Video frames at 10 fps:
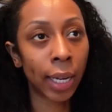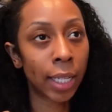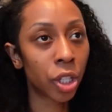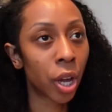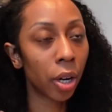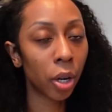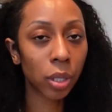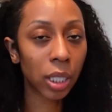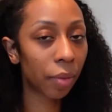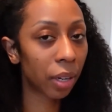It's not no
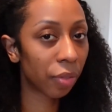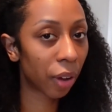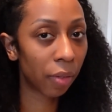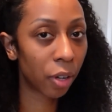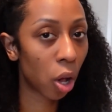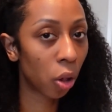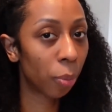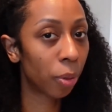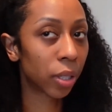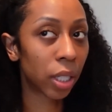seventy-five dollar
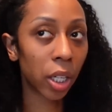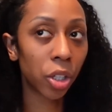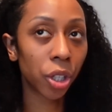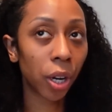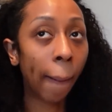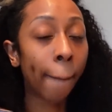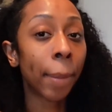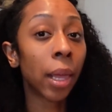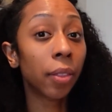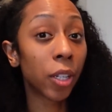procedure.
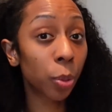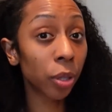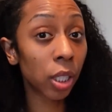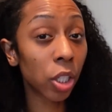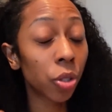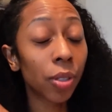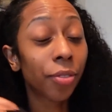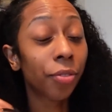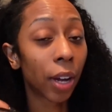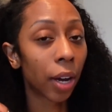This procedure is
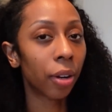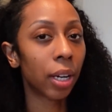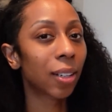very